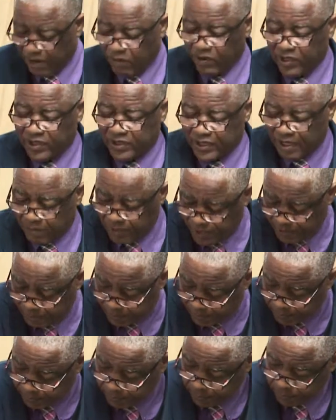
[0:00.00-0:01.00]
rid of some of
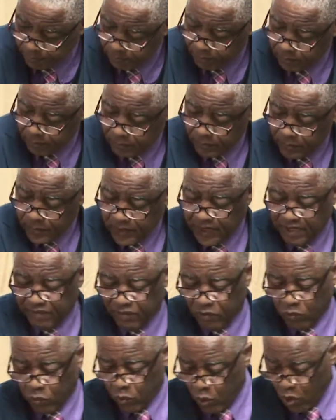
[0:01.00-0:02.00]
them. And if
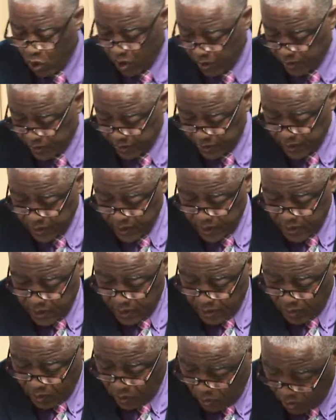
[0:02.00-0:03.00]
you want
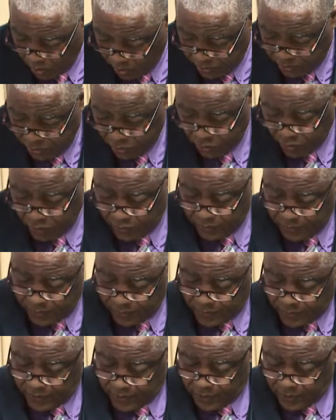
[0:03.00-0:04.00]
also
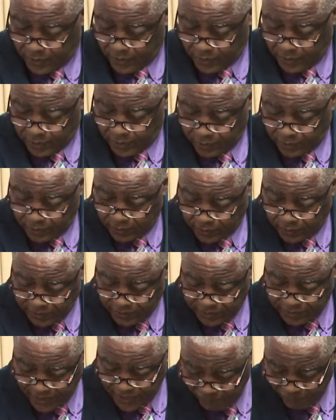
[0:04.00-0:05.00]
to
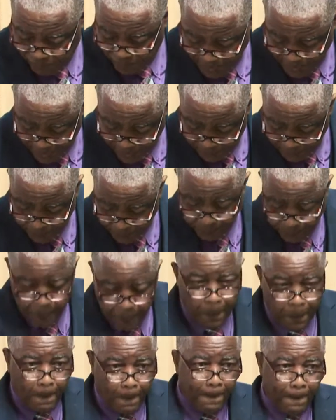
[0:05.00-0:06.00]
save money,
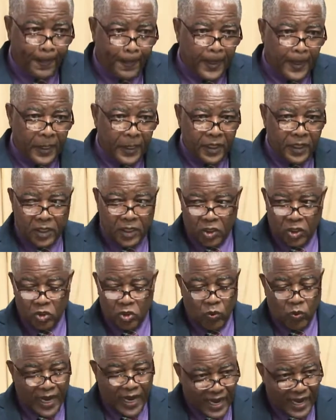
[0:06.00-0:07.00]

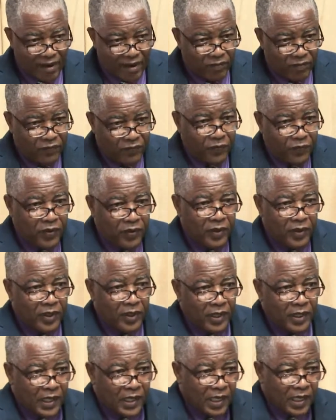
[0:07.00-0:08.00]
you have
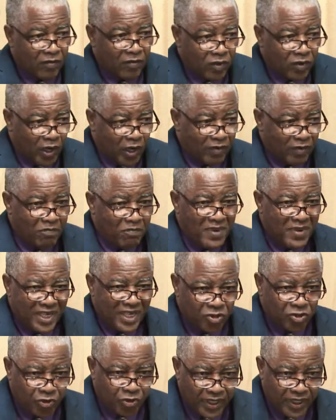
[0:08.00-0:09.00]
a lot of
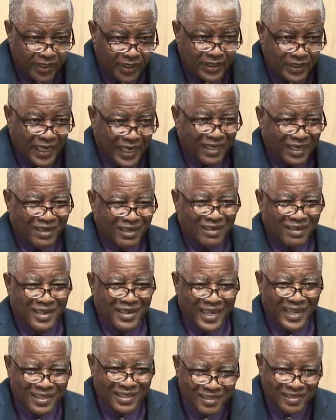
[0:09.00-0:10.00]
ministries that are
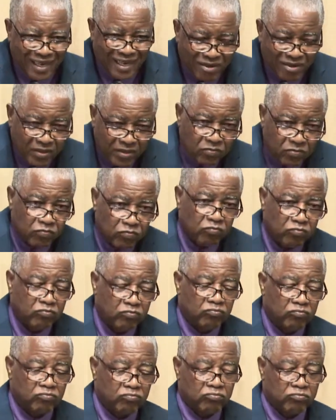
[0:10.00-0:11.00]
necessary.
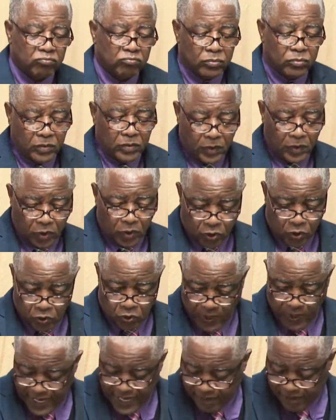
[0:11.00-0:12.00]

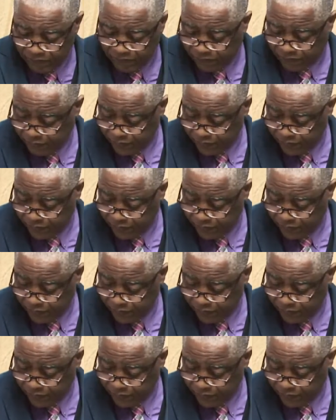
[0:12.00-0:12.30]
You have